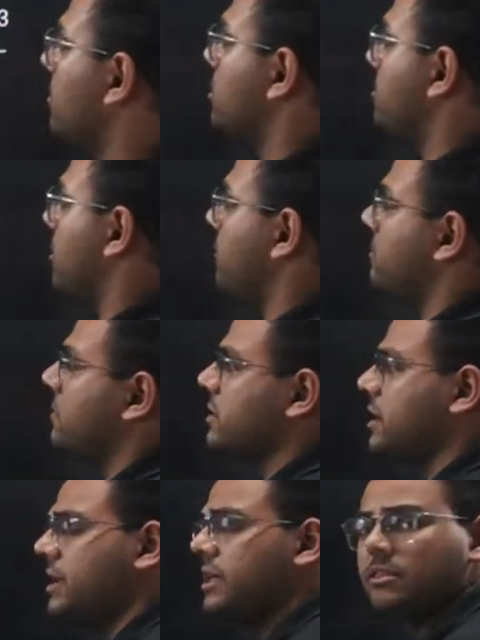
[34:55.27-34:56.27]
what the profit
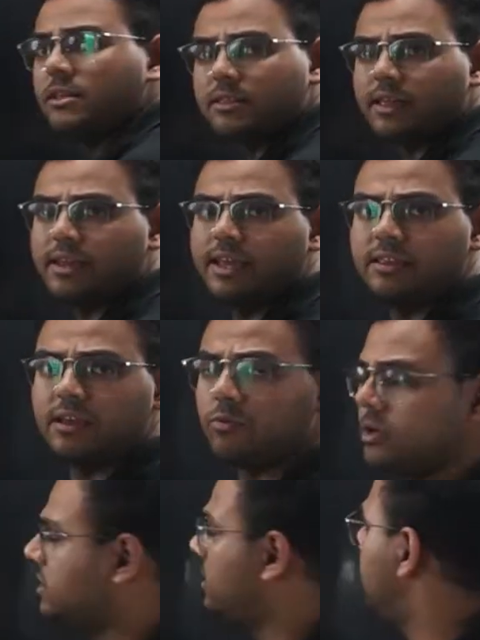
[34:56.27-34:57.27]
percentage. This is an easy
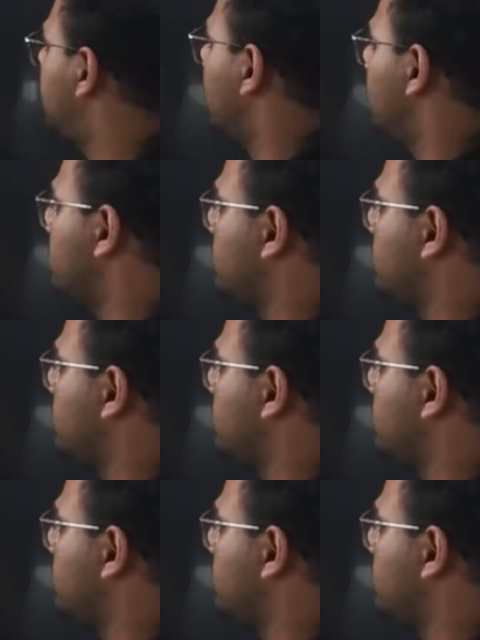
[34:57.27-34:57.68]
question. Let's solve